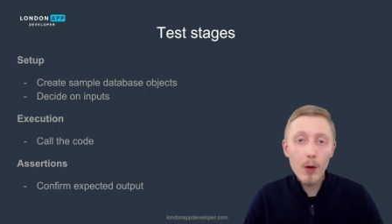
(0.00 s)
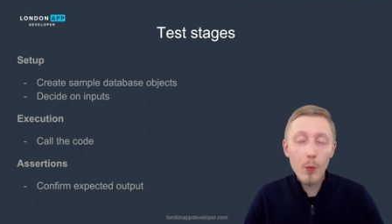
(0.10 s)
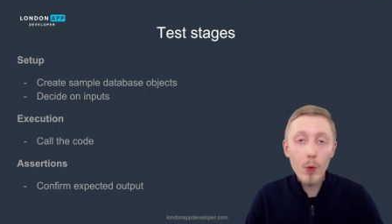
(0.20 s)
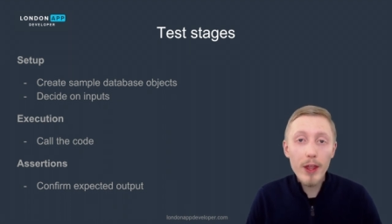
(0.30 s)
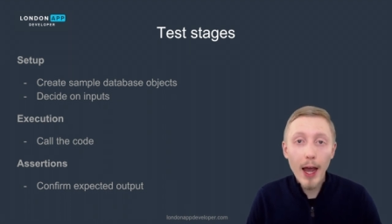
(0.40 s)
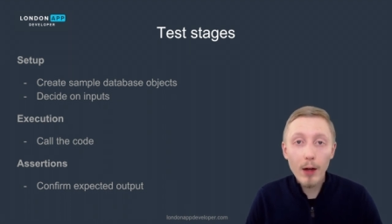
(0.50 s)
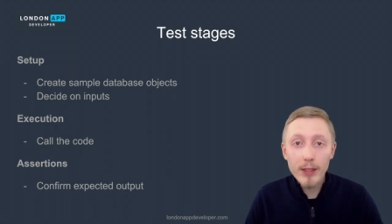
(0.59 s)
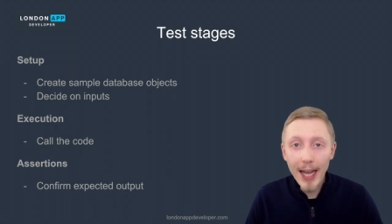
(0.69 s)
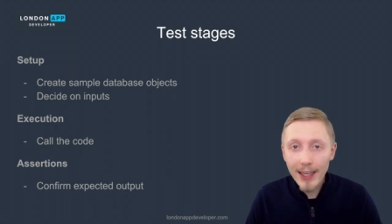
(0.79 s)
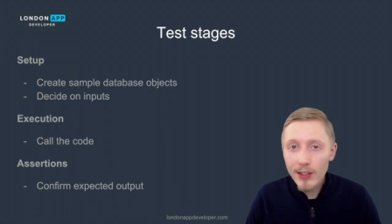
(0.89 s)
with our
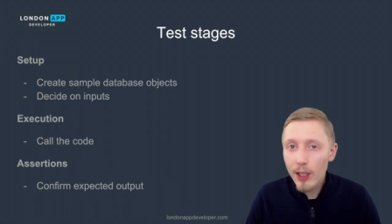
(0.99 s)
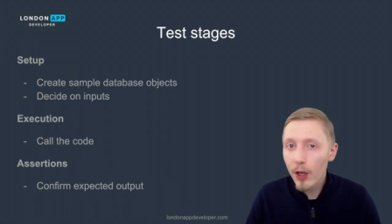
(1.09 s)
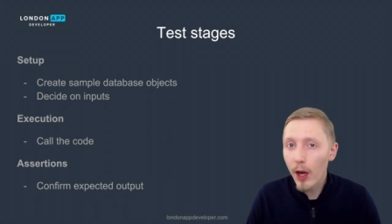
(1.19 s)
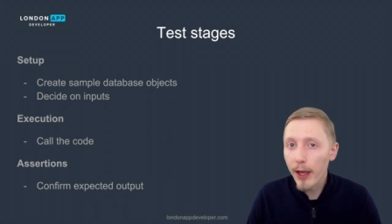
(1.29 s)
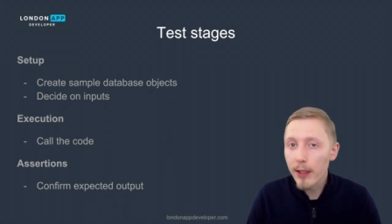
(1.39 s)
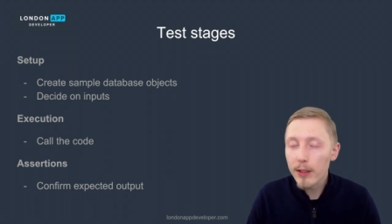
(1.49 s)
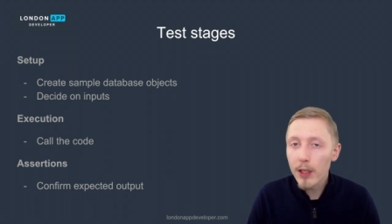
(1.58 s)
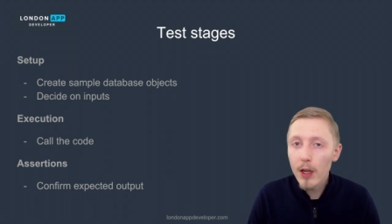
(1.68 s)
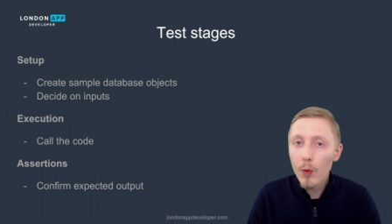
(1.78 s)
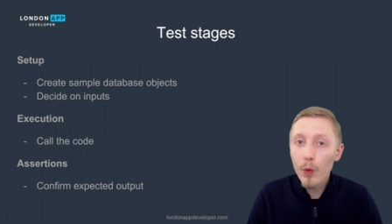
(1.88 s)
test client
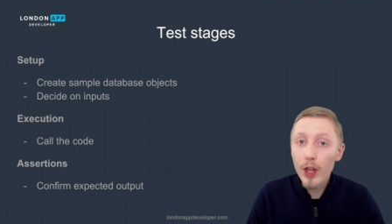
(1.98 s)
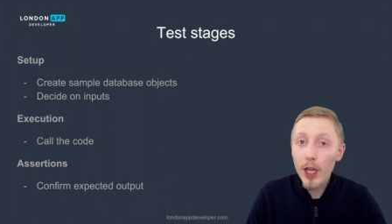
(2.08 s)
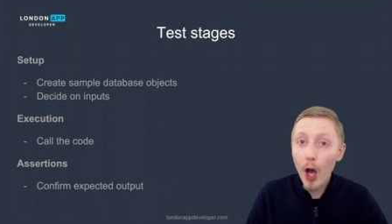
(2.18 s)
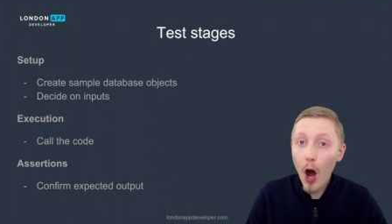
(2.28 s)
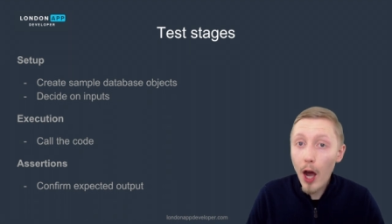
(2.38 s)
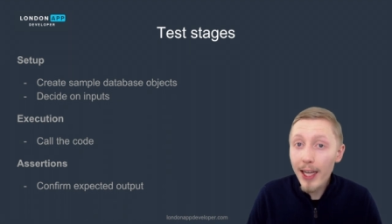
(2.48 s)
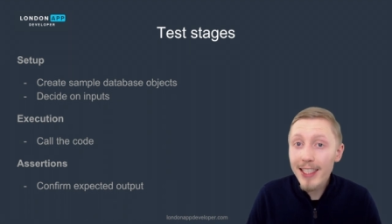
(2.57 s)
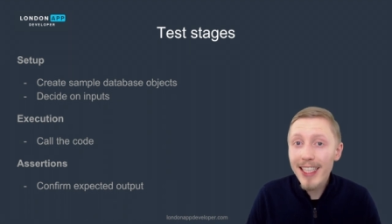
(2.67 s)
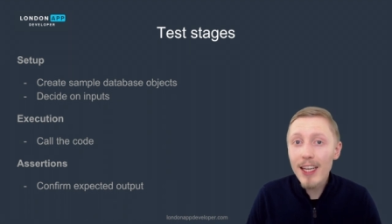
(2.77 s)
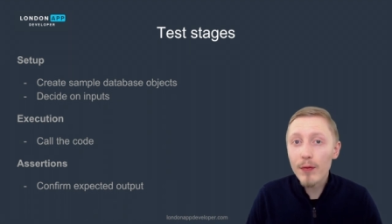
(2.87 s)
with the
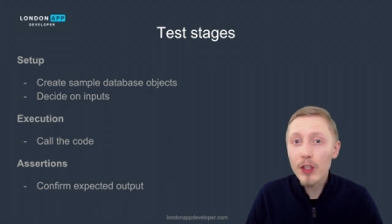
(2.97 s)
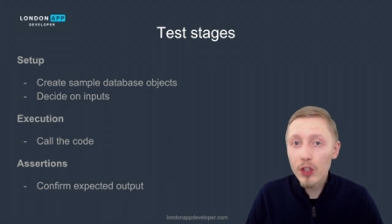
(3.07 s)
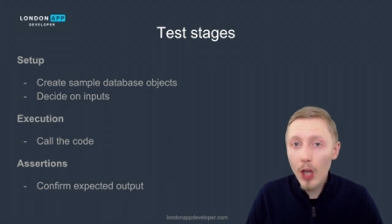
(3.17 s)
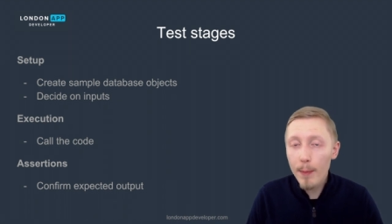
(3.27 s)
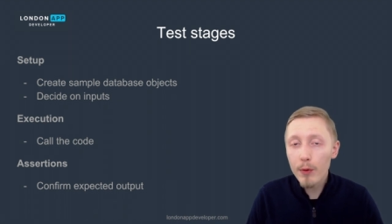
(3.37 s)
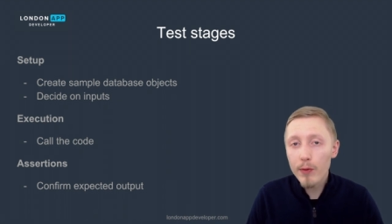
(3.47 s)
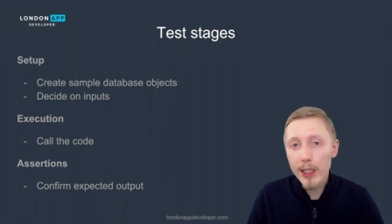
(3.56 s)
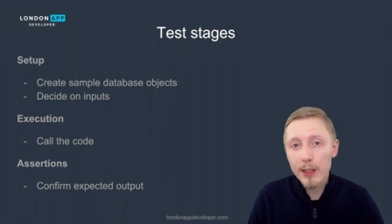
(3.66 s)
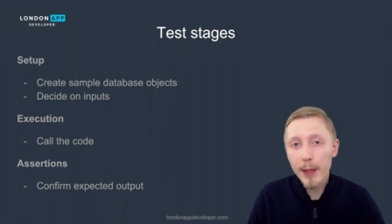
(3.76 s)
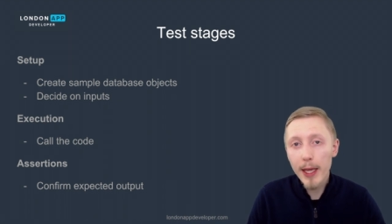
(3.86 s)
ID of the sample
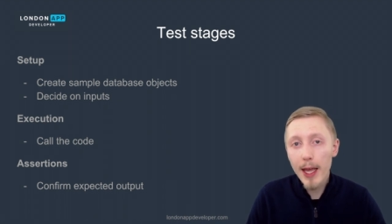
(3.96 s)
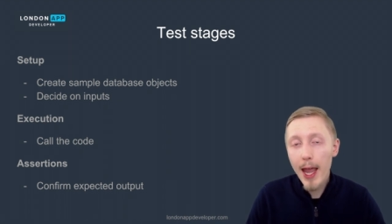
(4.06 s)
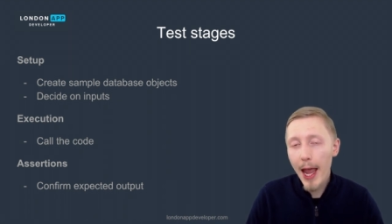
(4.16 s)
recipe